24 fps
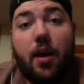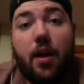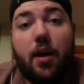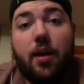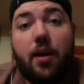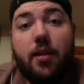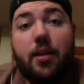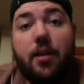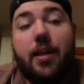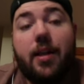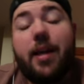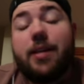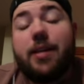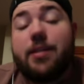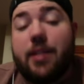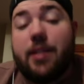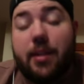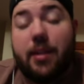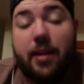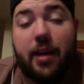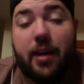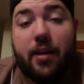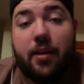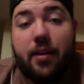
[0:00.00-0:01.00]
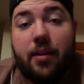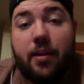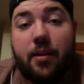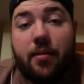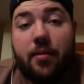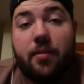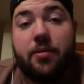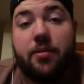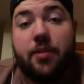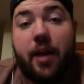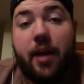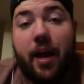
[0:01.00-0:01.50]
The next thing that
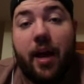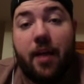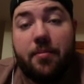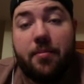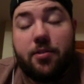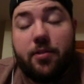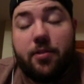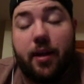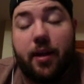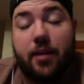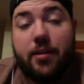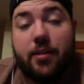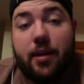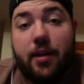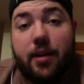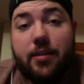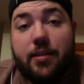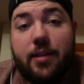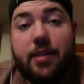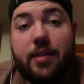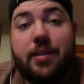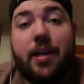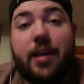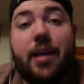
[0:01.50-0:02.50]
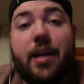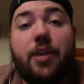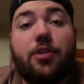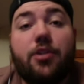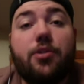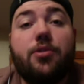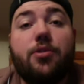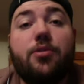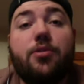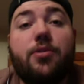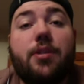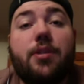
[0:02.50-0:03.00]
an abstract does is it
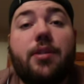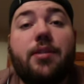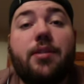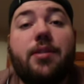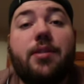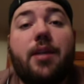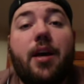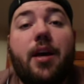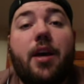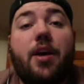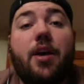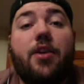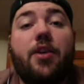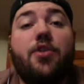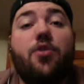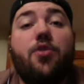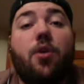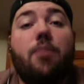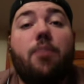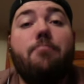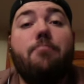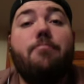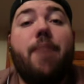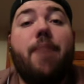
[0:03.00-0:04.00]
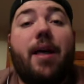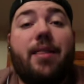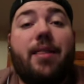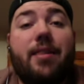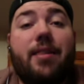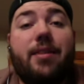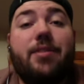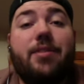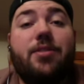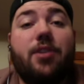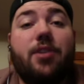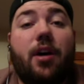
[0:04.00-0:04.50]
introduces your
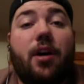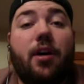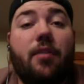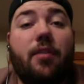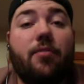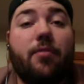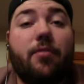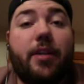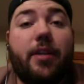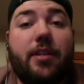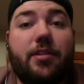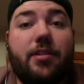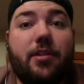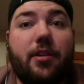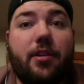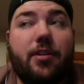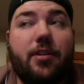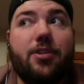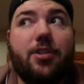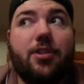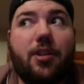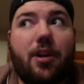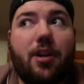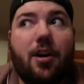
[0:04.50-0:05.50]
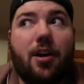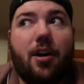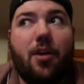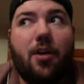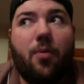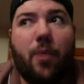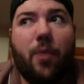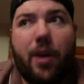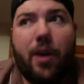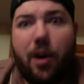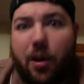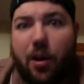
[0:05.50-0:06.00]
methods of research.
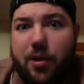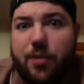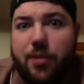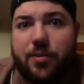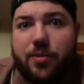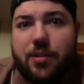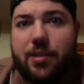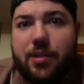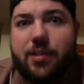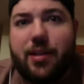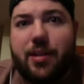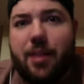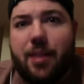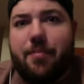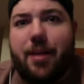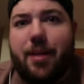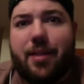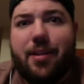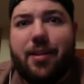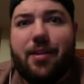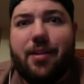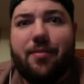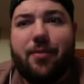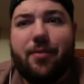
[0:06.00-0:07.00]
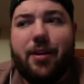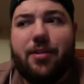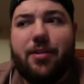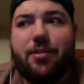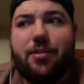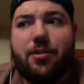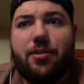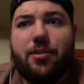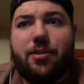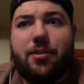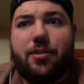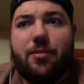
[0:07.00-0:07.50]
We all use the same method of
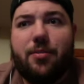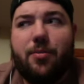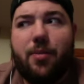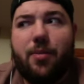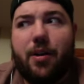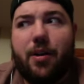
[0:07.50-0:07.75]
research. We